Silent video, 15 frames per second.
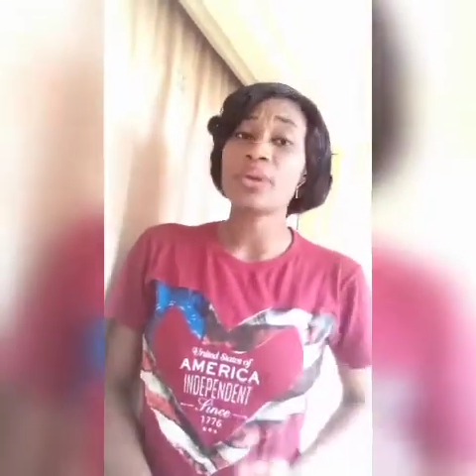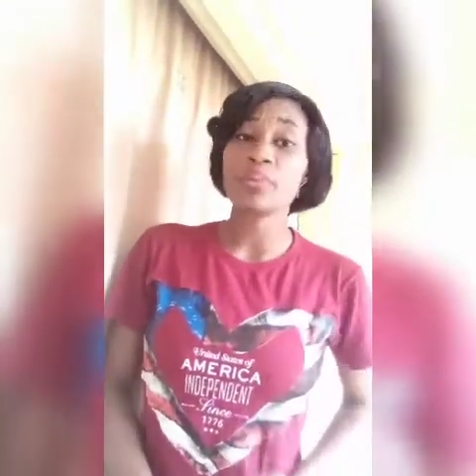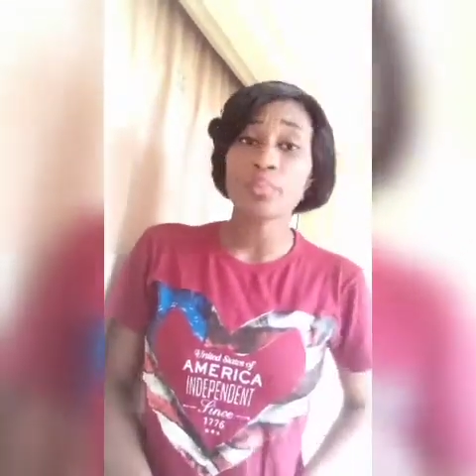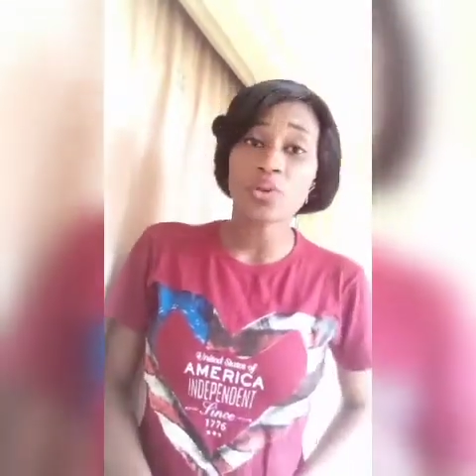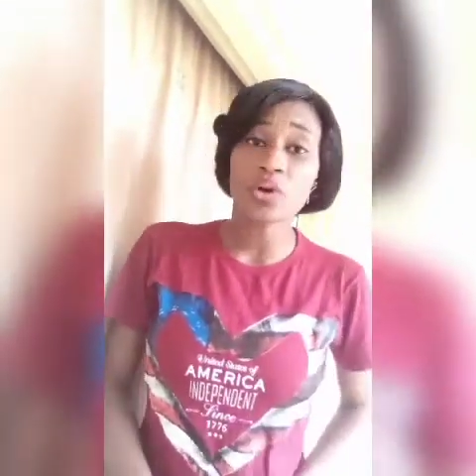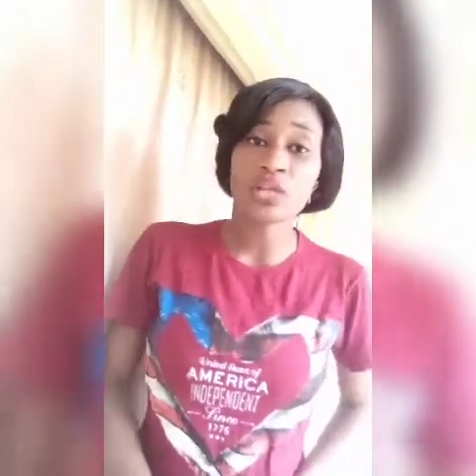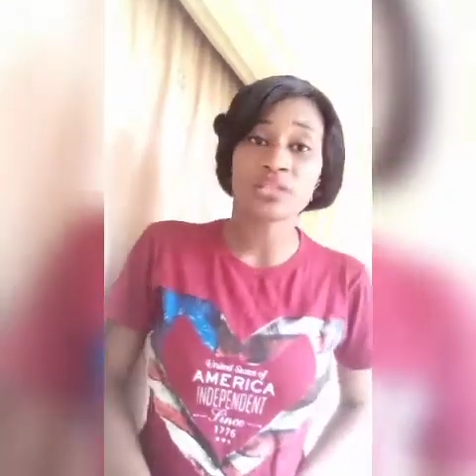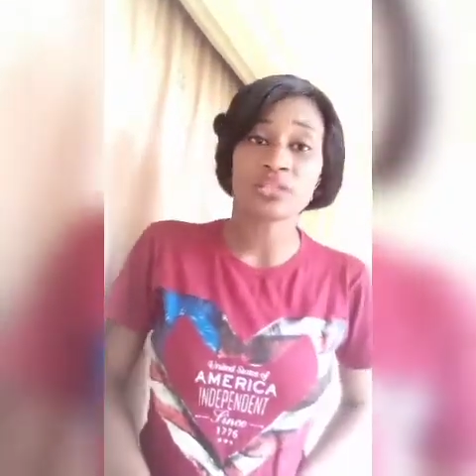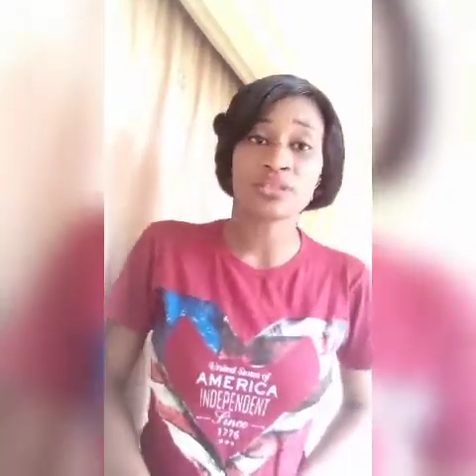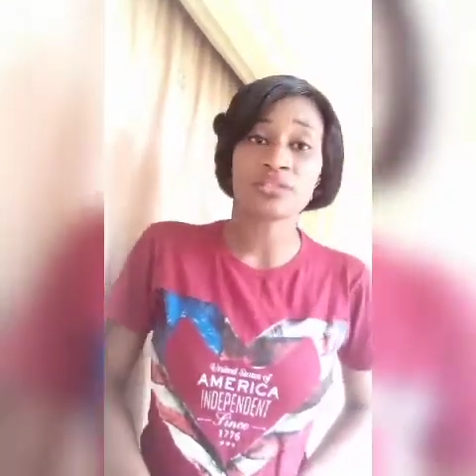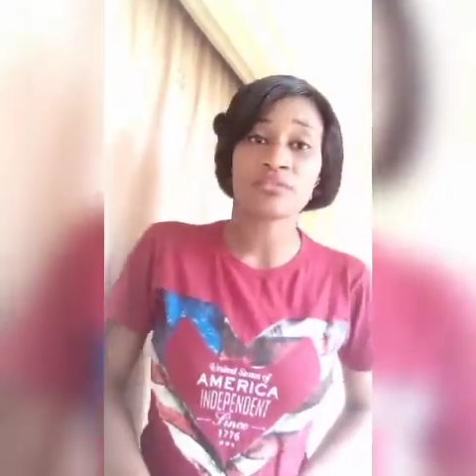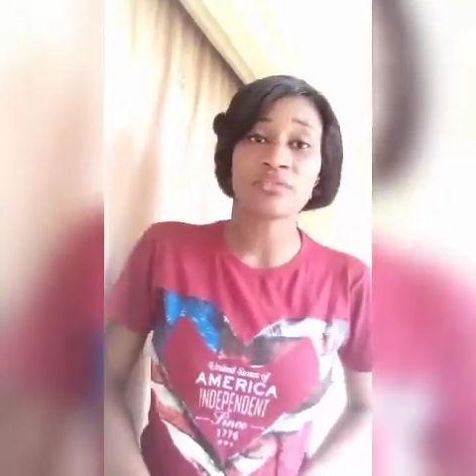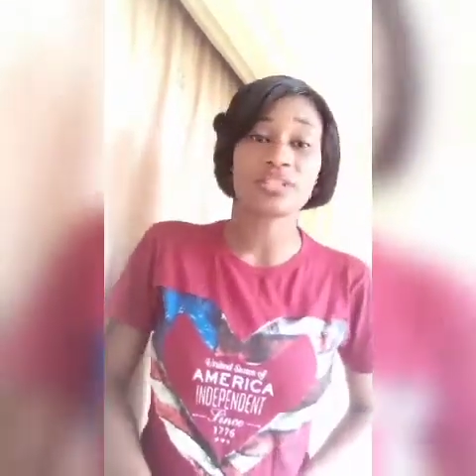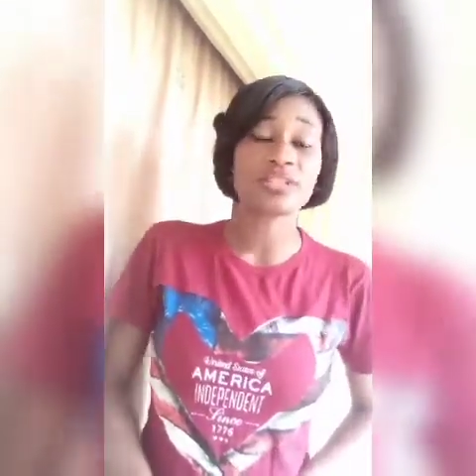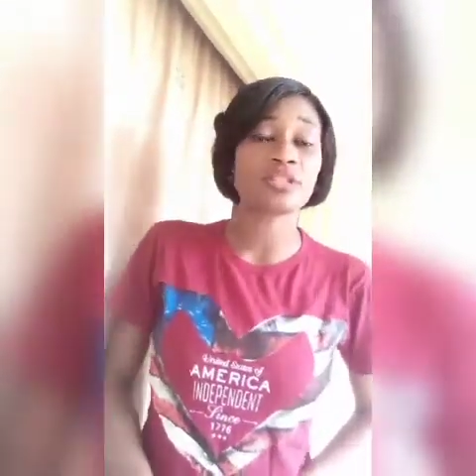main point
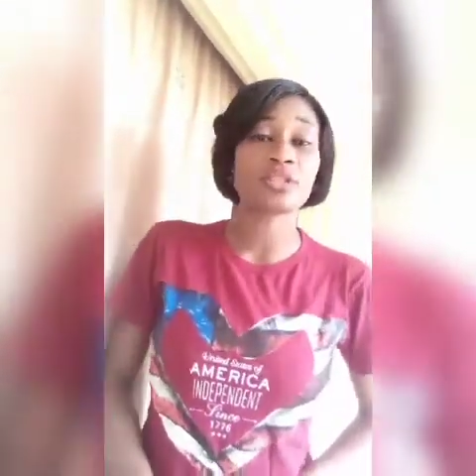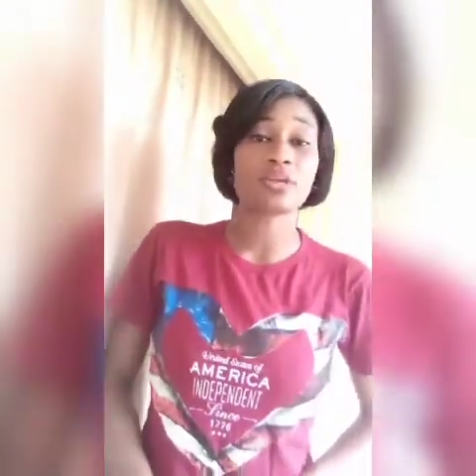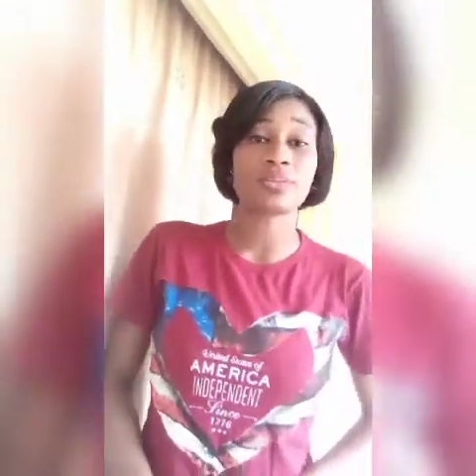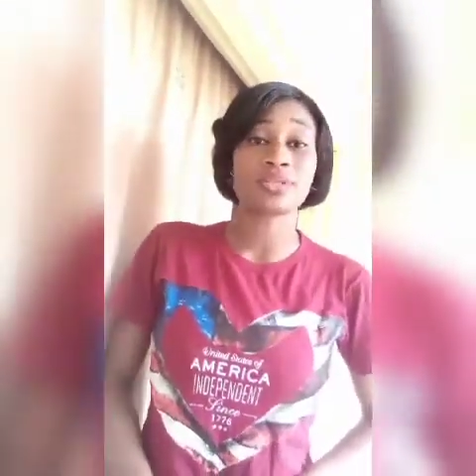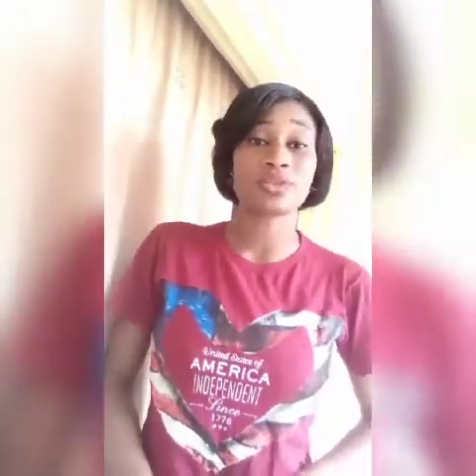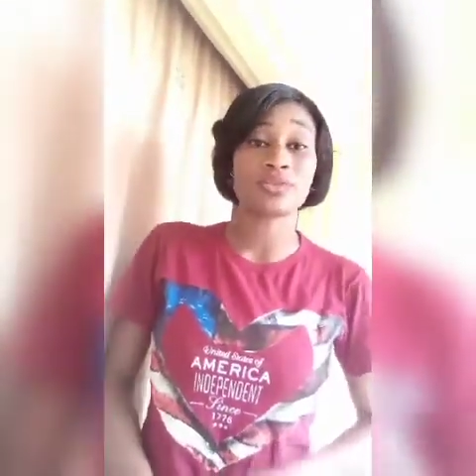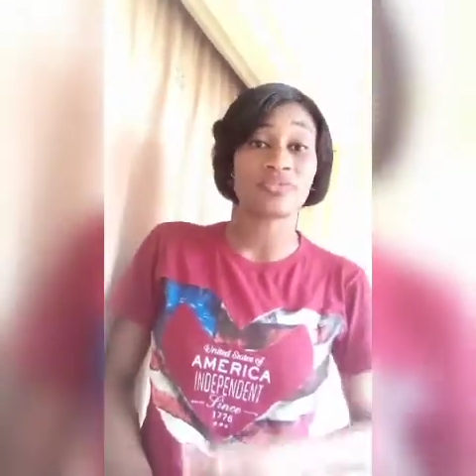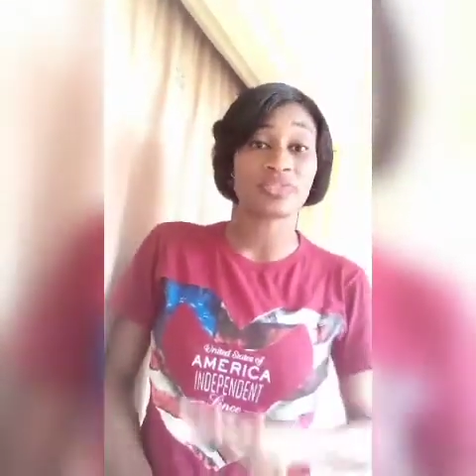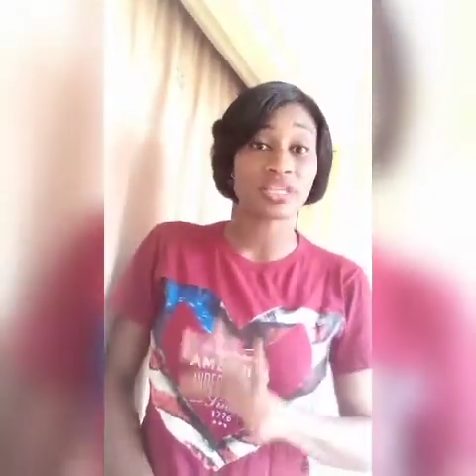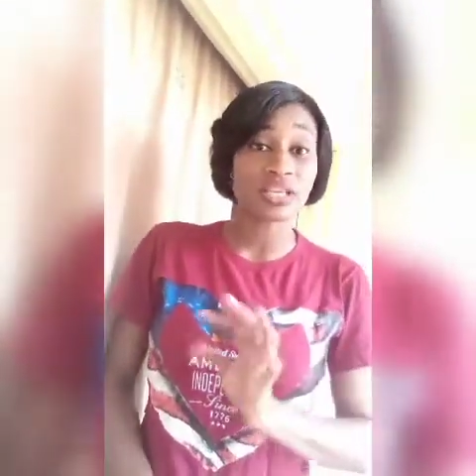is faith is something of